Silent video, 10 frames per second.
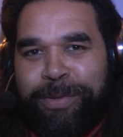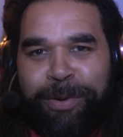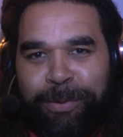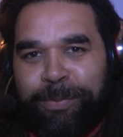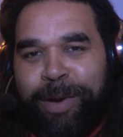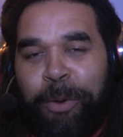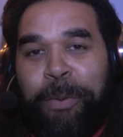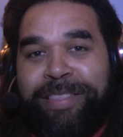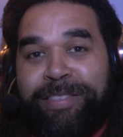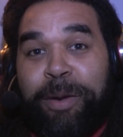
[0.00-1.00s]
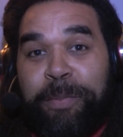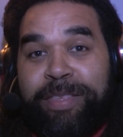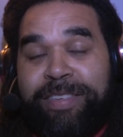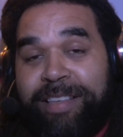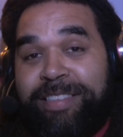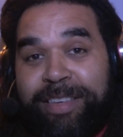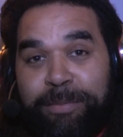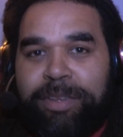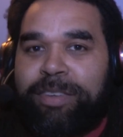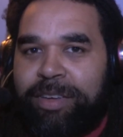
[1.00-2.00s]
So I went up and said to
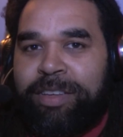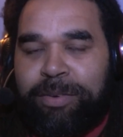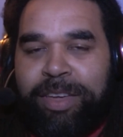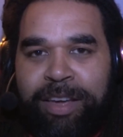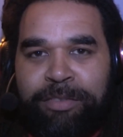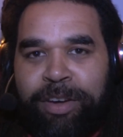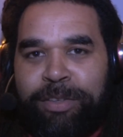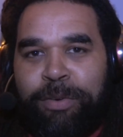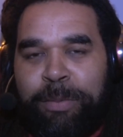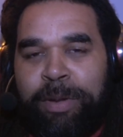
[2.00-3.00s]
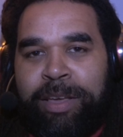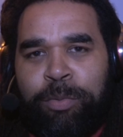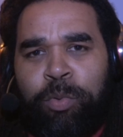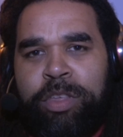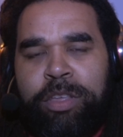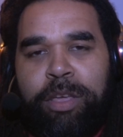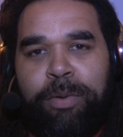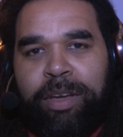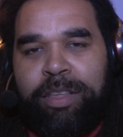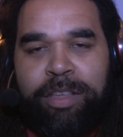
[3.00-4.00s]
him, like, you know, can I have an ice cream, please? He said, what are you
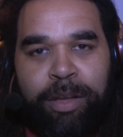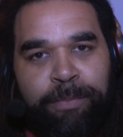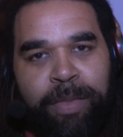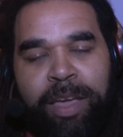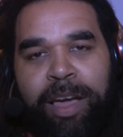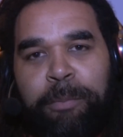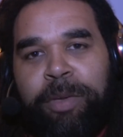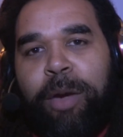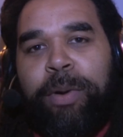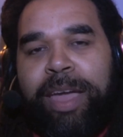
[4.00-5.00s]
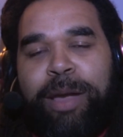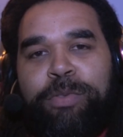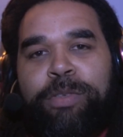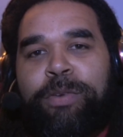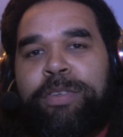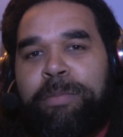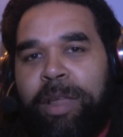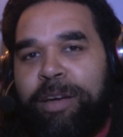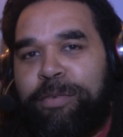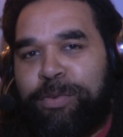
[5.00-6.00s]
doing? I said, I'm going out to do
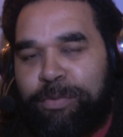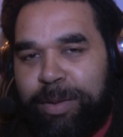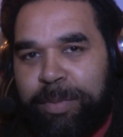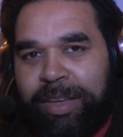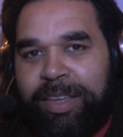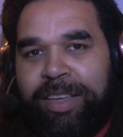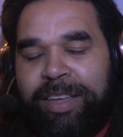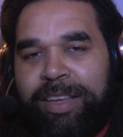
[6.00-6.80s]
some live streaming.